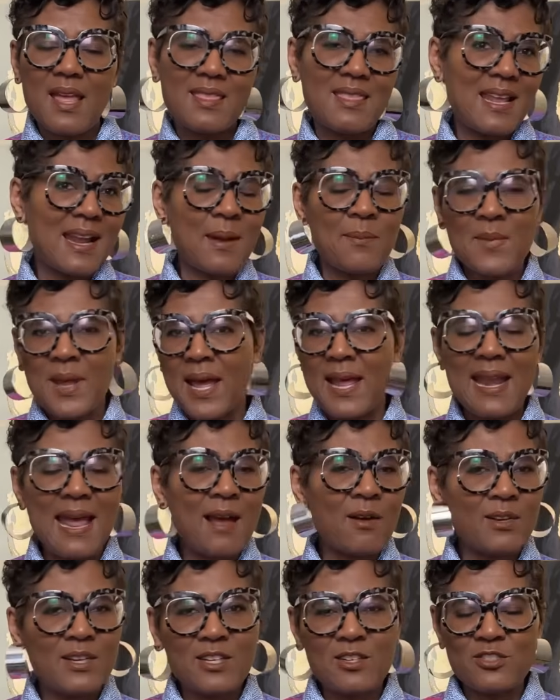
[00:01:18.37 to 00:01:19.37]
that I'm not
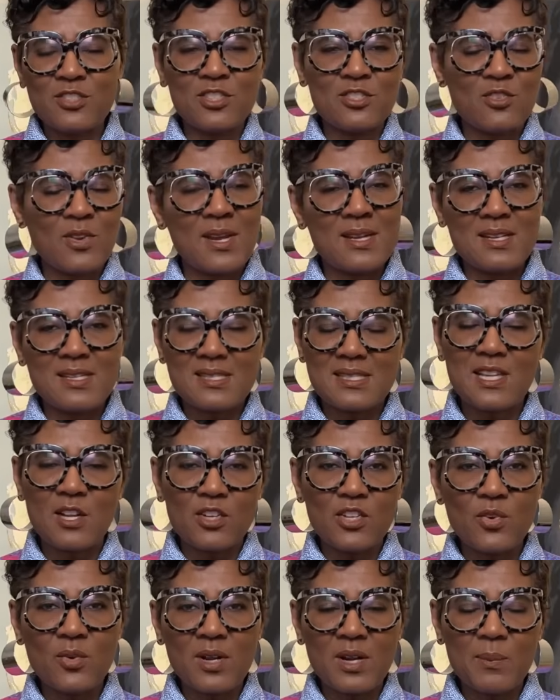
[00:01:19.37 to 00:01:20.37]
out here just trying to sell
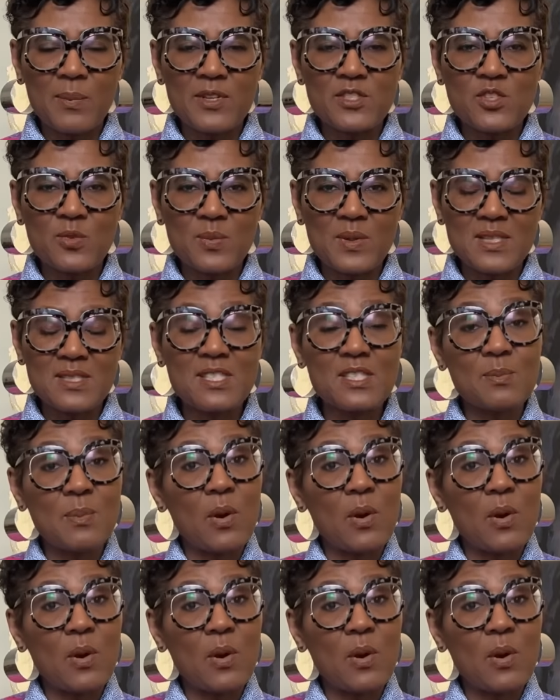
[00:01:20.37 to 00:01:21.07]
you on a bunch of pieces.